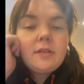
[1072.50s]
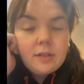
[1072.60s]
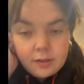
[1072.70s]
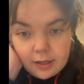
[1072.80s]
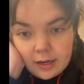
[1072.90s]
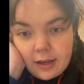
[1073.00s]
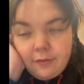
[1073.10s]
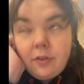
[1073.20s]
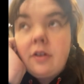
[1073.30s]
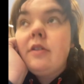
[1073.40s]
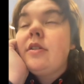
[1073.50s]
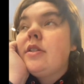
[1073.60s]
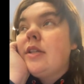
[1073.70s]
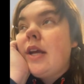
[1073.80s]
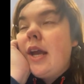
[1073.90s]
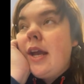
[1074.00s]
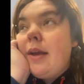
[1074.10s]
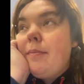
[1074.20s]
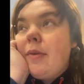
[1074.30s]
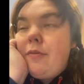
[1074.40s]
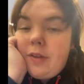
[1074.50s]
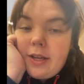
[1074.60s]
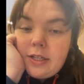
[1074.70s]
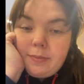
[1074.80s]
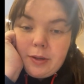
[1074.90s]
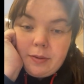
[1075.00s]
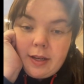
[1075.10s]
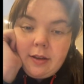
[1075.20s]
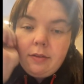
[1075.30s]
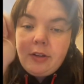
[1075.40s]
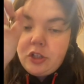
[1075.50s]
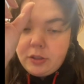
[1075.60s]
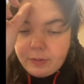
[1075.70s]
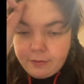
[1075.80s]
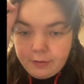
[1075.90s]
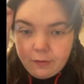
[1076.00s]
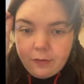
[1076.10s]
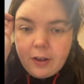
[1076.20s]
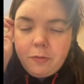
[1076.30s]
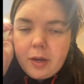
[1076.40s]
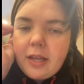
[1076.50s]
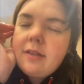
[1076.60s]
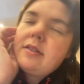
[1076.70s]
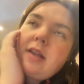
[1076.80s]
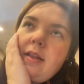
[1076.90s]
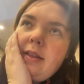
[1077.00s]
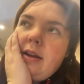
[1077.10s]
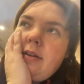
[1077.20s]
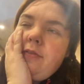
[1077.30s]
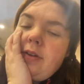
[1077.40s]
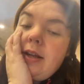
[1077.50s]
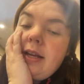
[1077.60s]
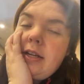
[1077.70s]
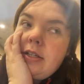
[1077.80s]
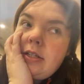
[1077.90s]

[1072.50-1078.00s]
then I've got a flight to Munich, which is about 55 minutes, and then a flight